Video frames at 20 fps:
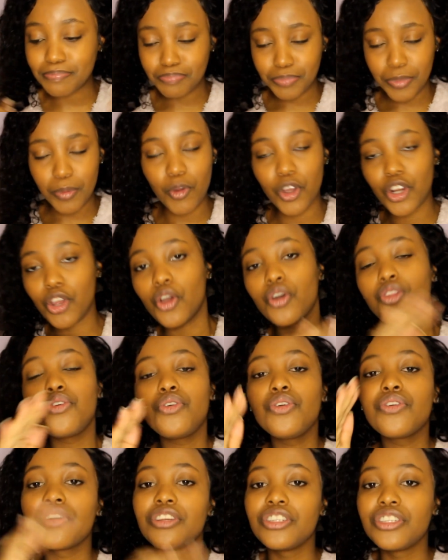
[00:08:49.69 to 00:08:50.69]
I'm going to go
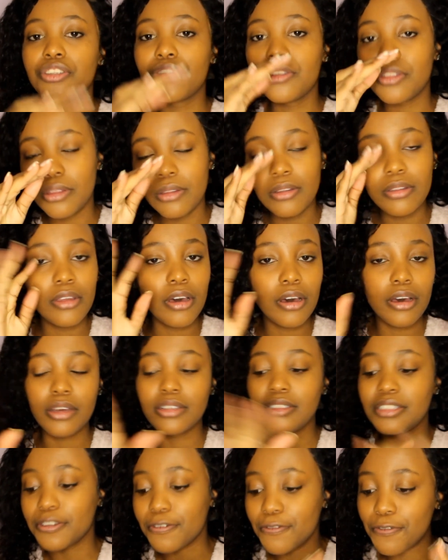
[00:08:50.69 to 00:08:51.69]
through
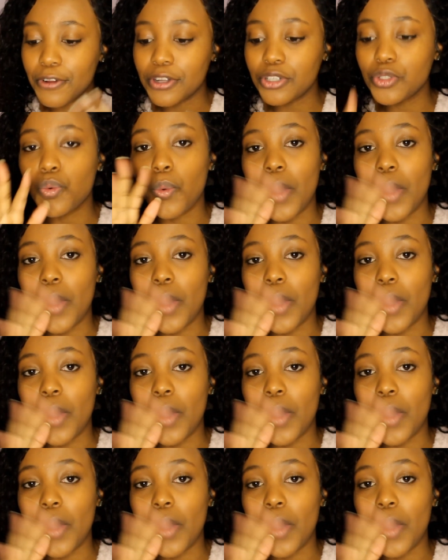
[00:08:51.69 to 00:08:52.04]
the different